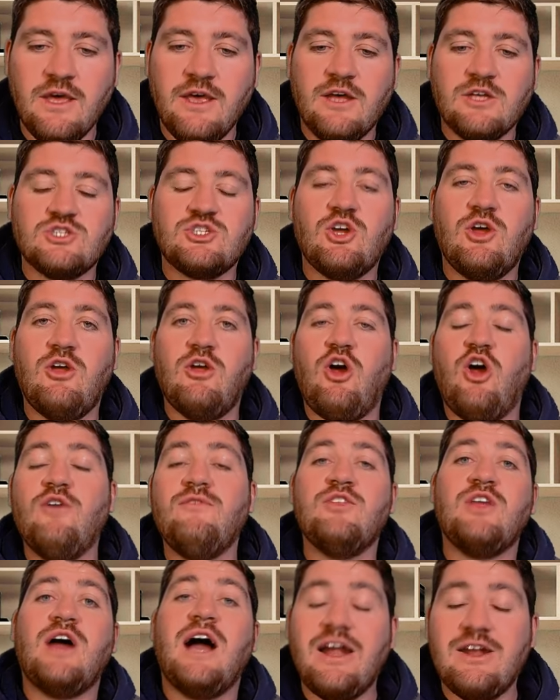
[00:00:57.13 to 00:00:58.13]
So
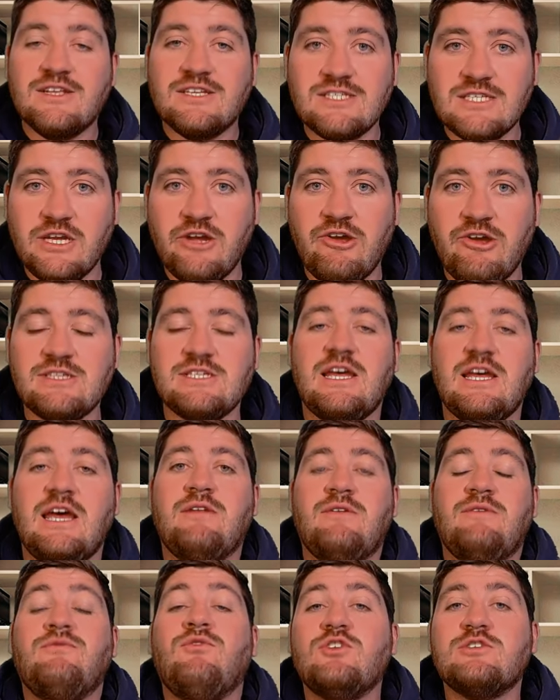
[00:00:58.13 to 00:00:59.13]
over the Ireland series
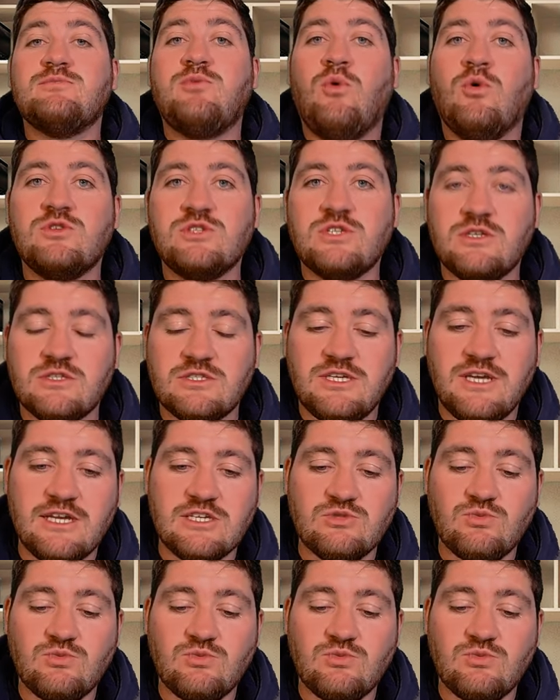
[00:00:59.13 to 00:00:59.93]
and of course Portugal test,